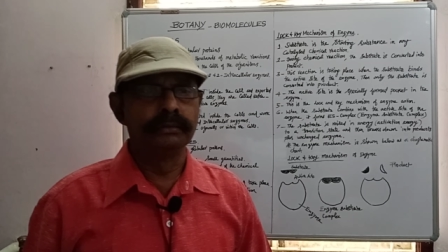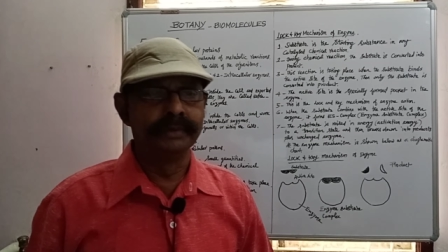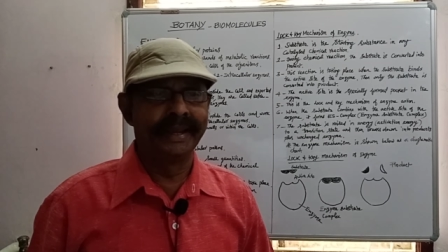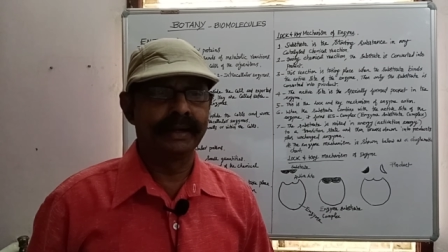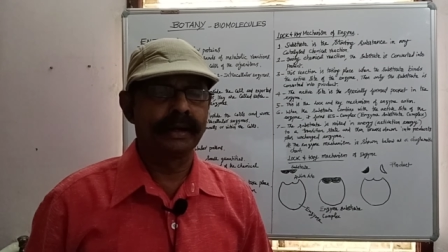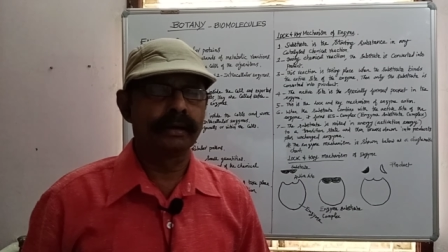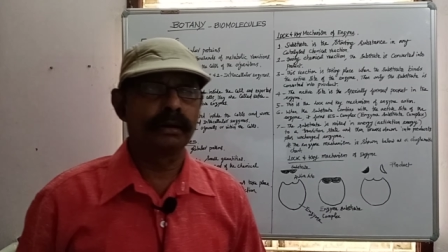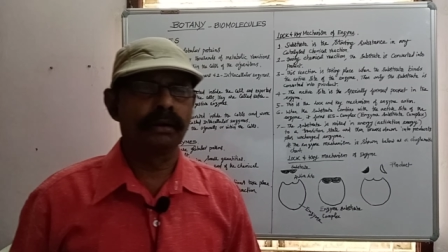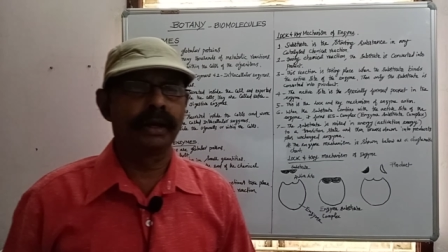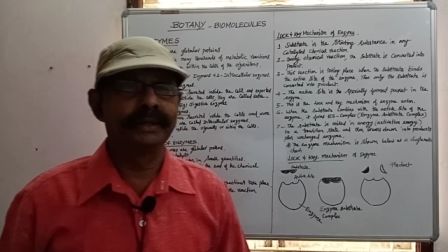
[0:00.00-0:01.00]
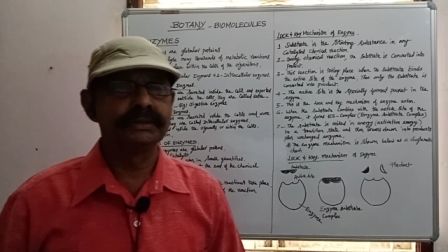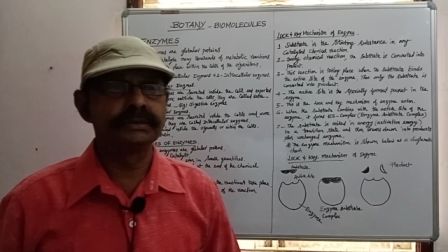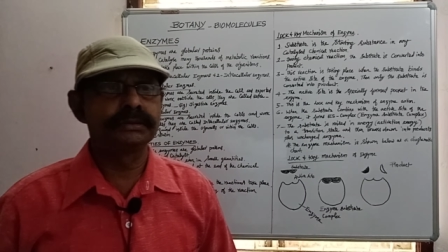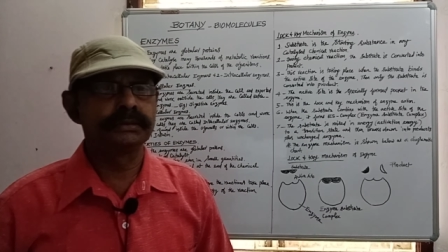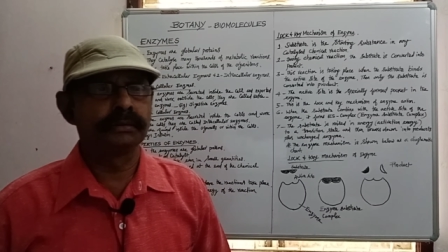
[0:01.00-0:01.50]
They catalyze
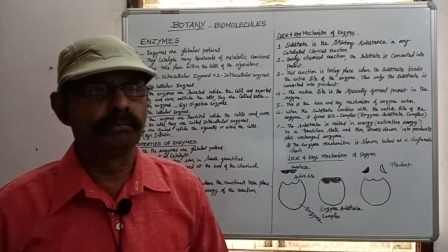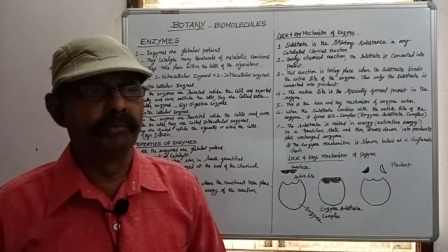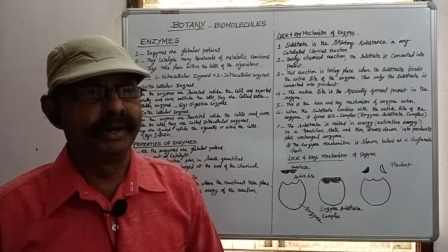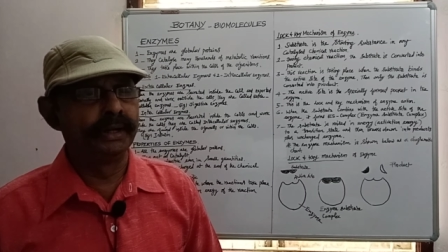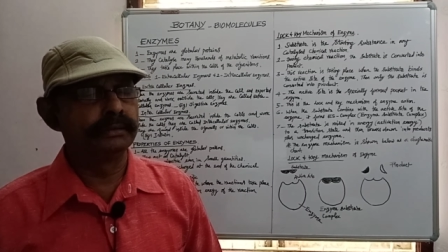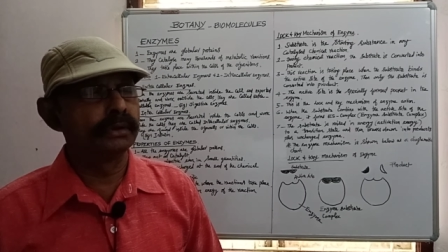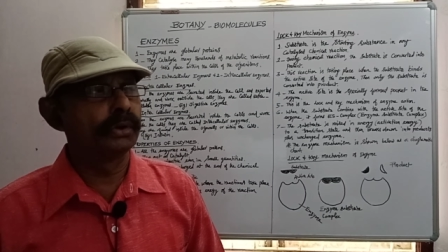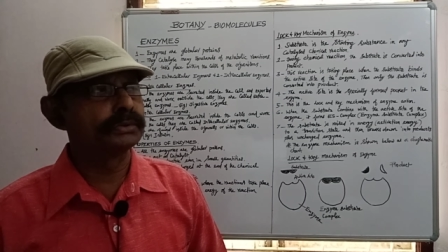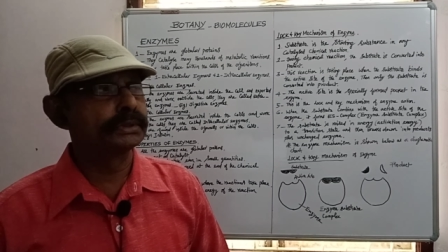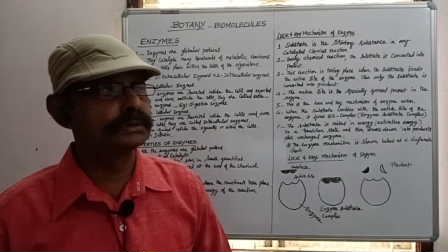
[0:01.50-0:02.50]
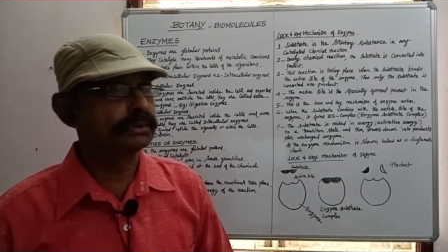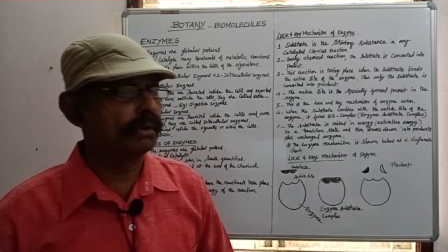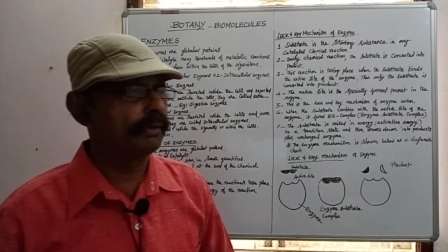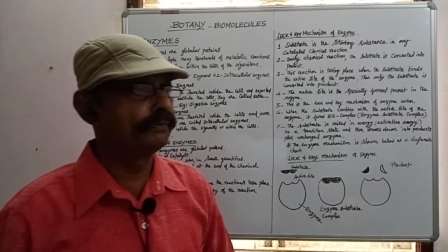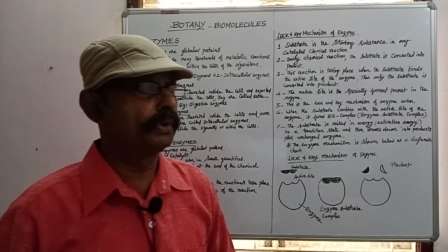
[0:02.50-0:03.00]
many thousands
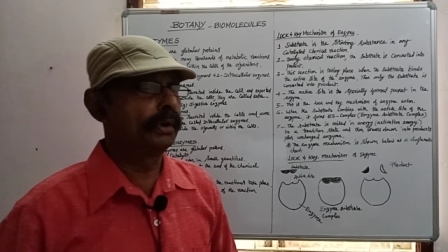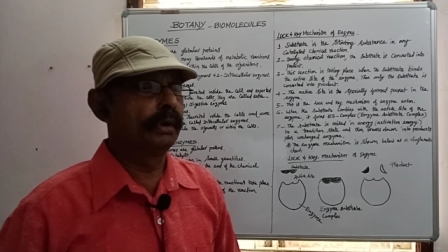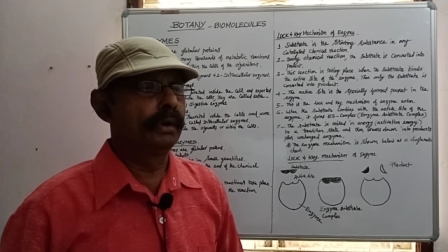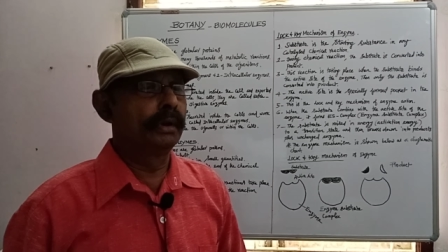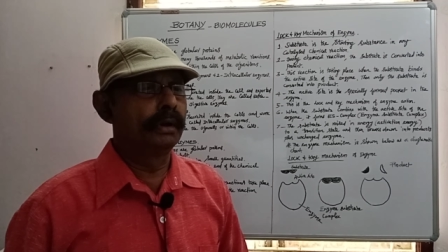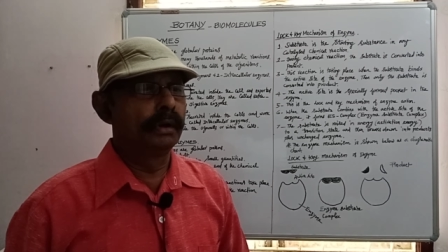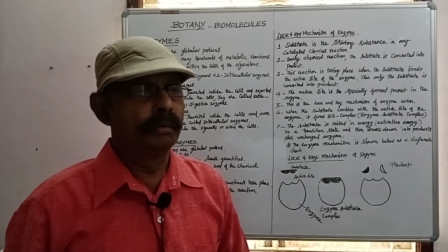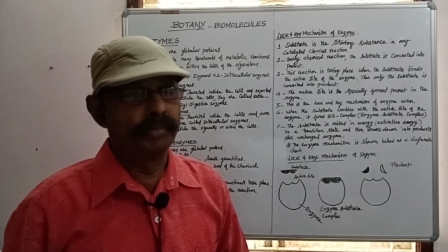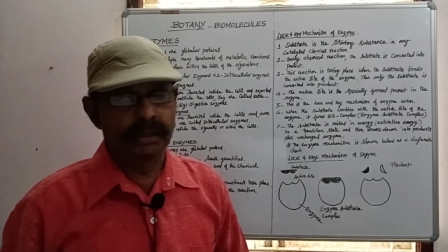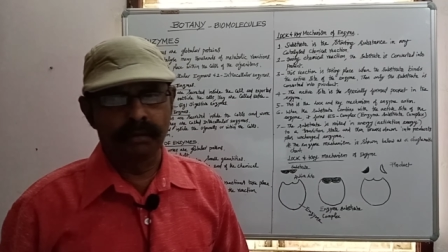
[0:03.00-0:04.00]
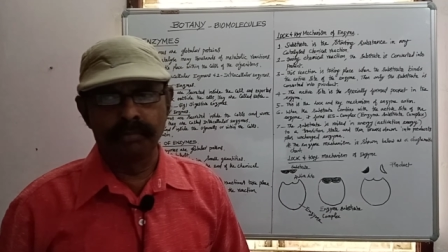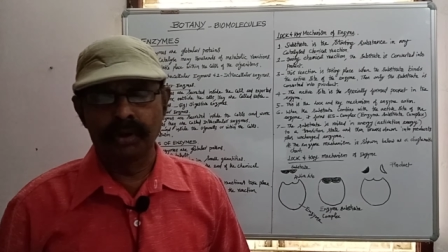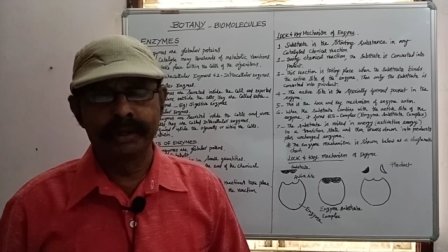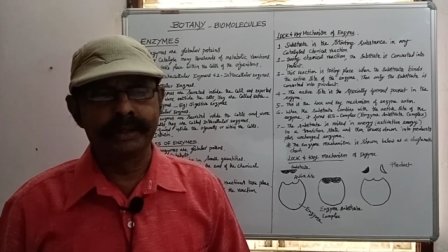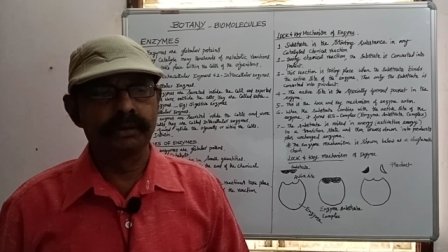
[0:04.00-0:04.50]
of
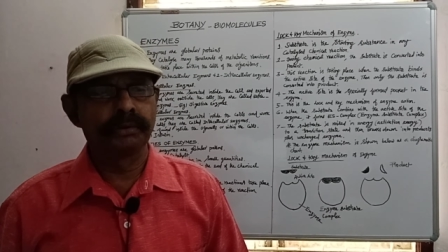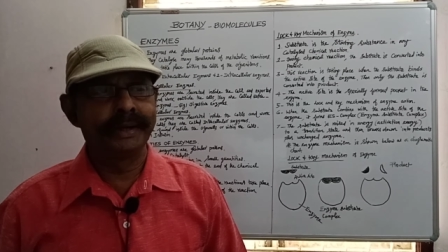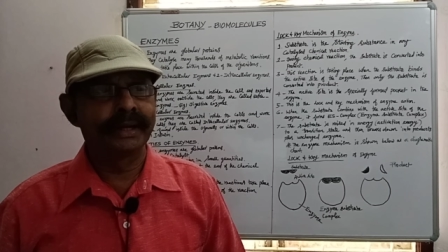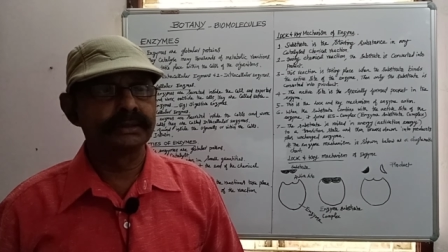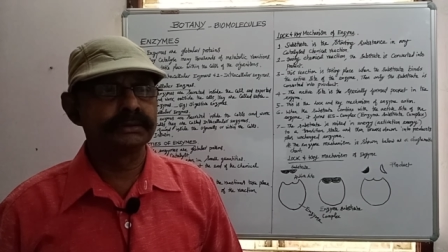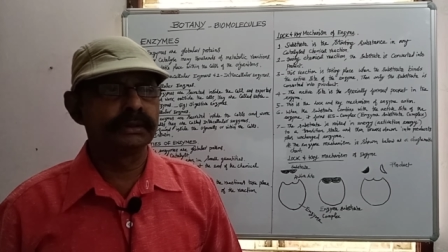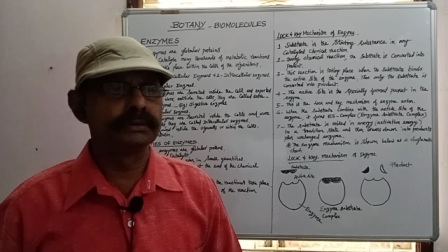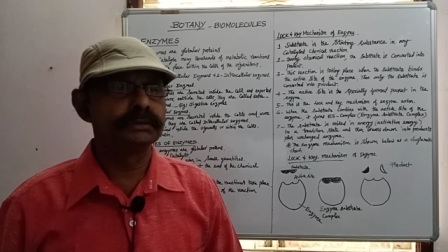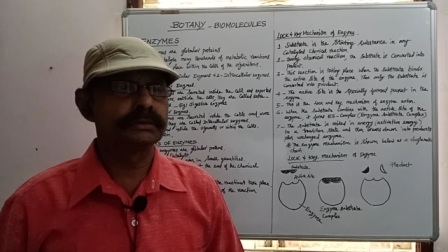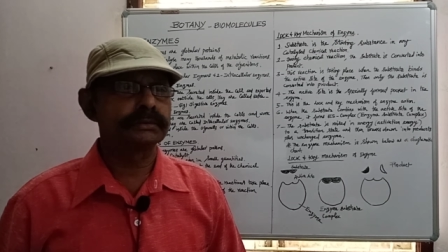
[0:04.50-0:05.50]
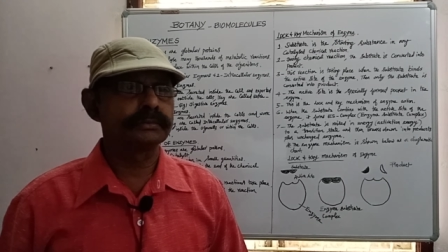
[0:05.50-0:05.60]
metabolic reactions